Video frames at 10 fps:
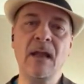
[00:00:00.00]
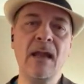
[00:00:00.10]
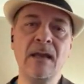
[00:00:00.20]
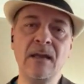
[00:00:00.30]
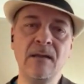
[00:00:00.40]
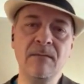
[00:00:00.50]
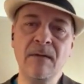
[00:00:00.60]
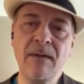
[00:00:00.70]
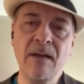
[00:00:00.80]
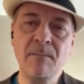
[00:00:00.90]
any
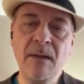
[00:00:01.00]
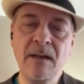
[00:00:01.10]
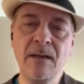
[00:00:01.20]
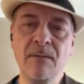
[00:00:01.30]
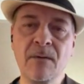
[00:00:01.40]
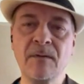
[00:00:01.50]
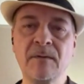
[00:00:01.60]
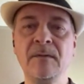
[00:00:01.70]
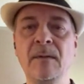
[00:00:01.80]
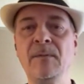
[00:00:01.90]
availability for
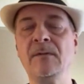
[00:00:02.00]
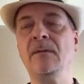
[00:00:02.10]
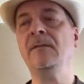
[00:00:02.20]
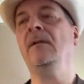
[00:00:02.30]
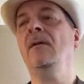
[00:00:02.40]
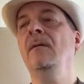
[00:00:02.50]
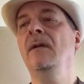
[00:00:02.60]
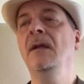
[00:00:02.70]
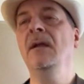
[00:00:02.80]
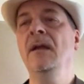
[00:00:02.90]
Christmas episodes. So,
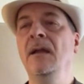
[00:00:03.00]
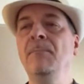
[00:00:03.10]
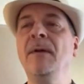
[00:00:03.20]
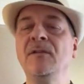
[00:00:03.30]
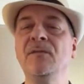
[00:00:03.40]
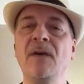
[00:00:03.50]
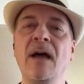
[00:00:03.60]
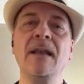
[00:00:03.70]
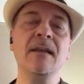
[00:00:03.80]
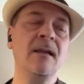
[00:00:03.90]
but it's
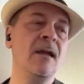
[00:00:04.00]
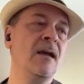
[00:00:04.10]
fun.